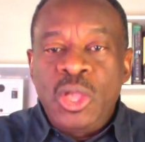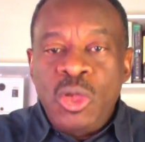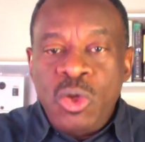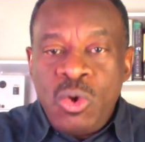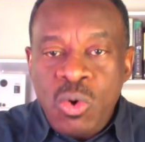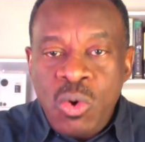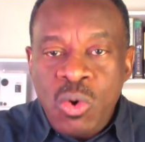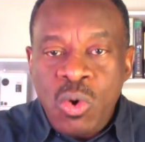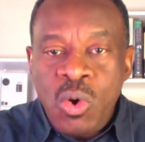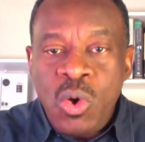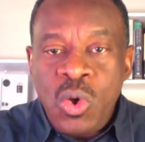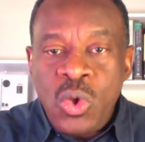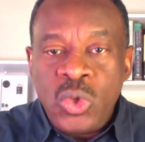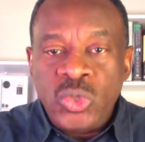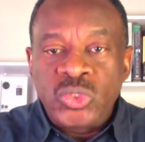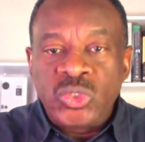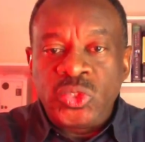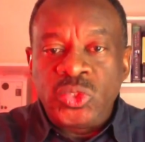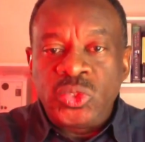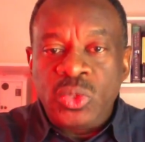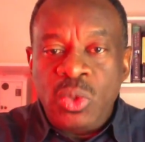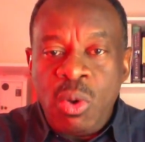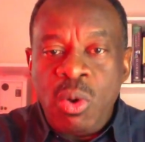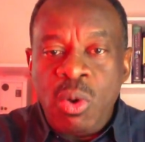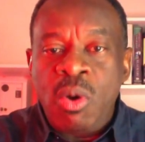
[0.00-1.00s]
the
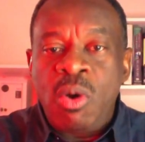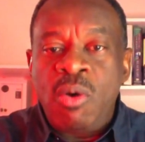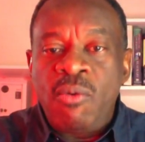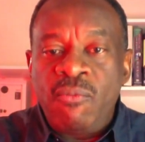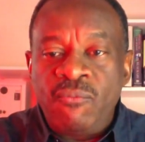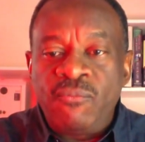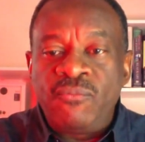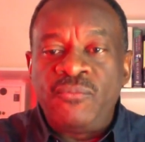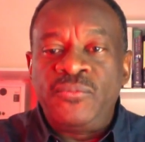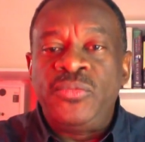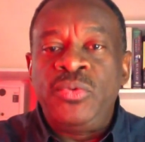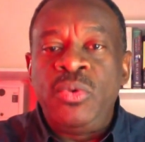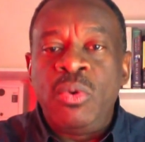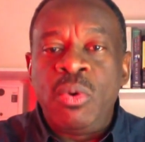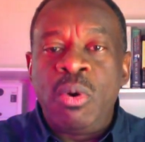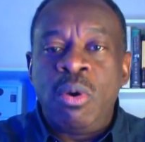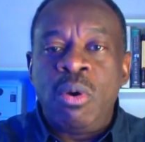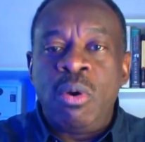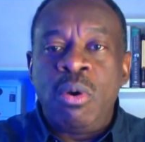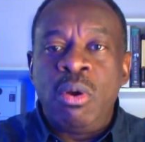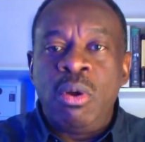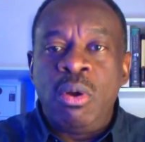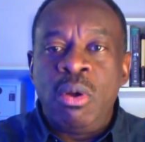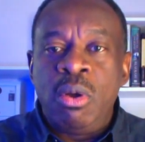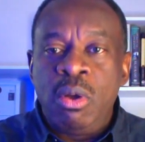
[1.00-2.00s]
course of
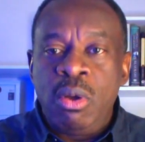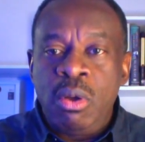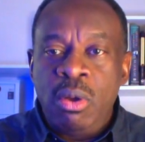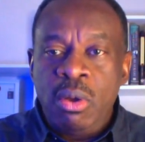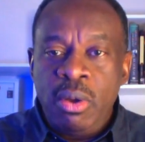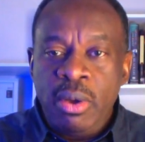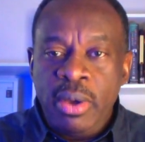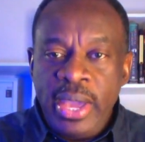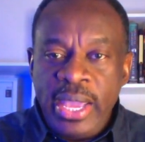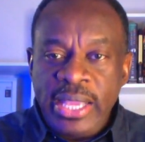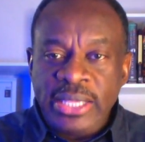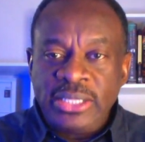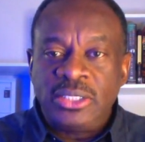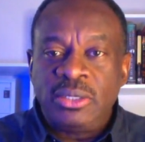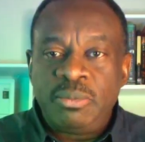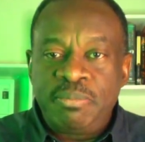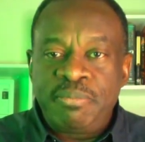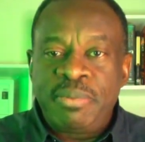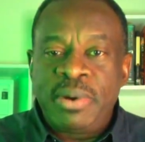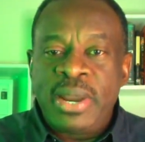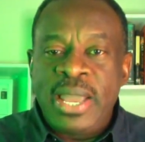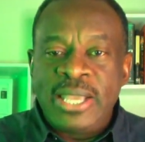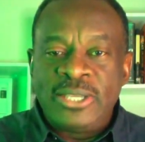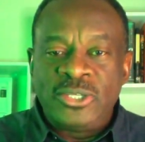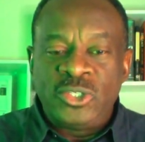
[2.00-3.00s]
your
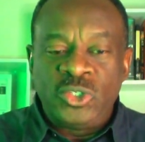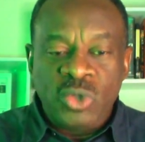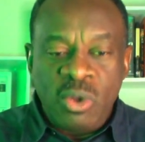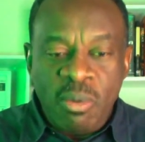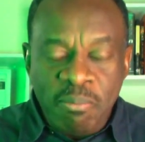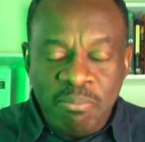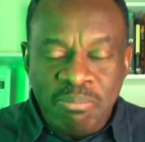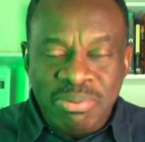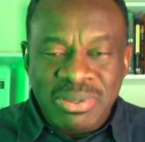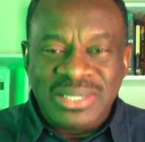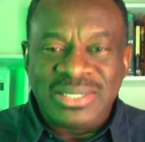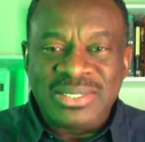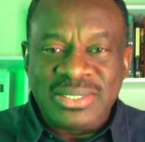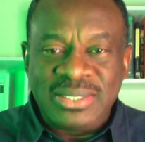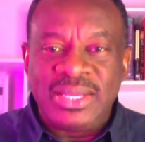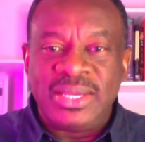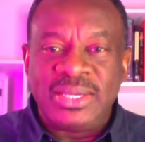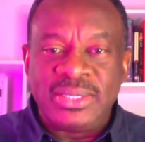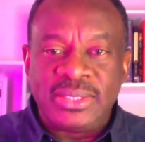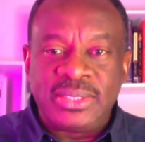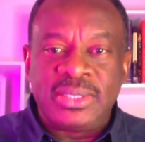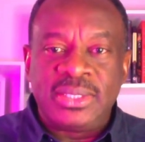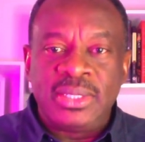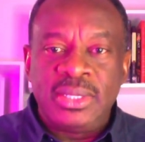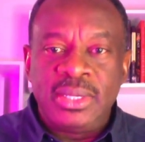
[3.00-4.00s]
enterprise, your
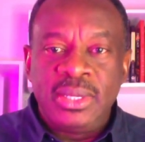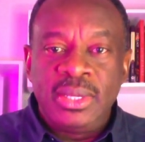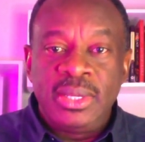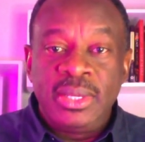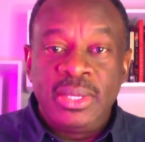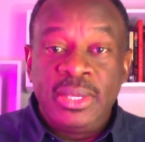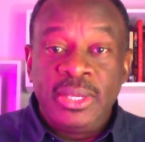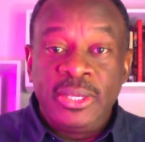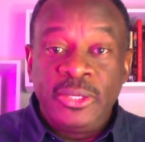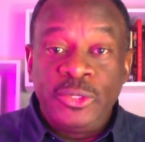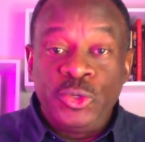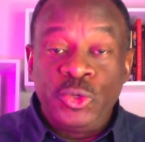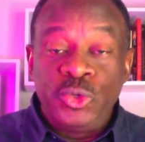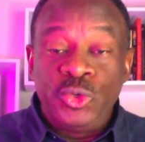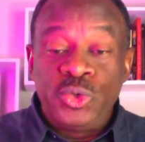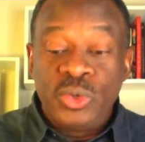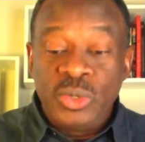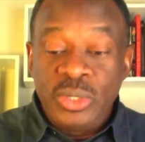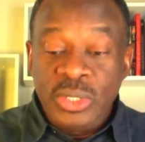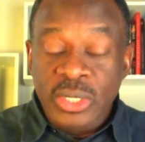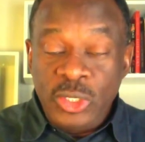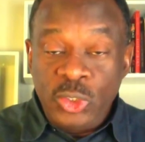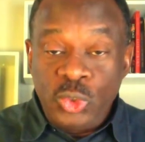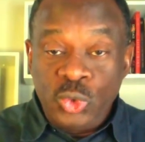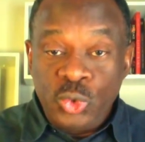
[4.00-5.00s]
business. You
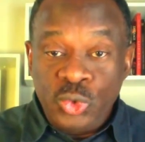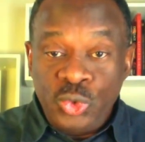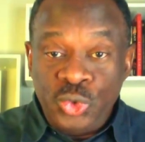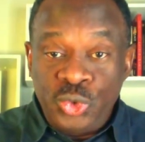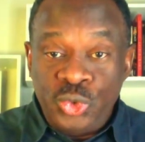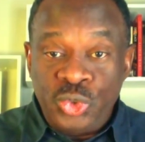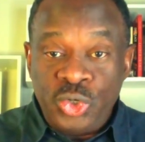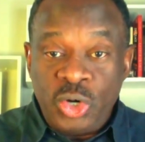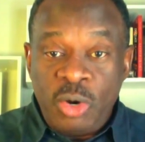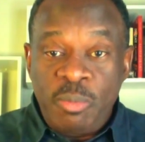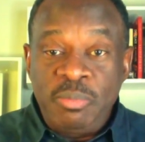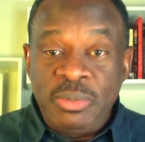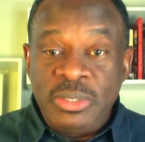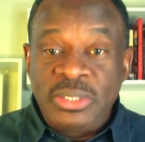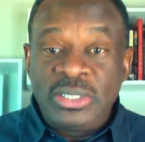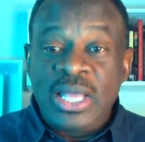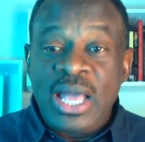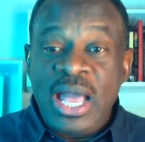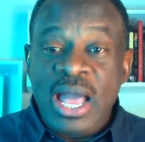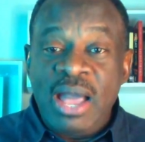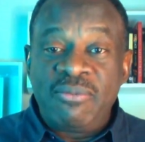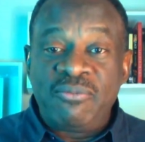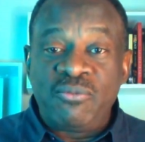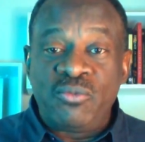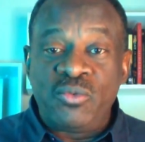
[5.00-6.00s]
don't need to drop
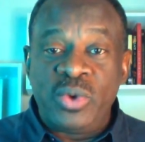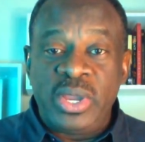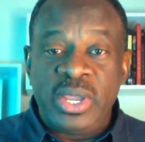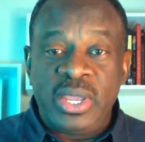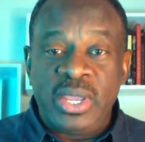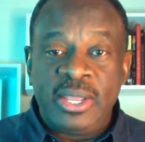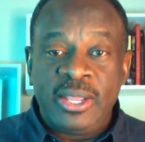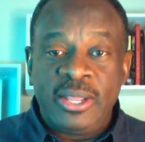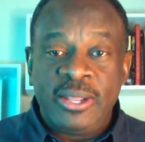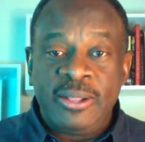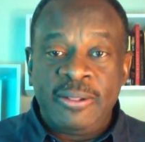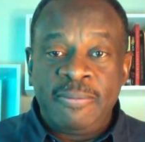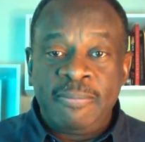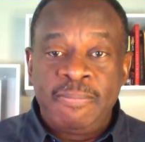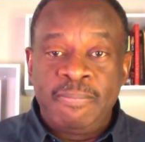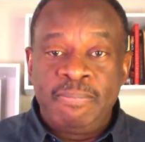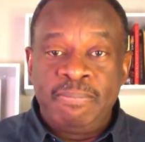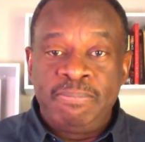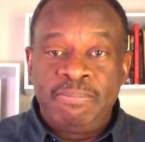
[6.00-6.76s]
it halfway.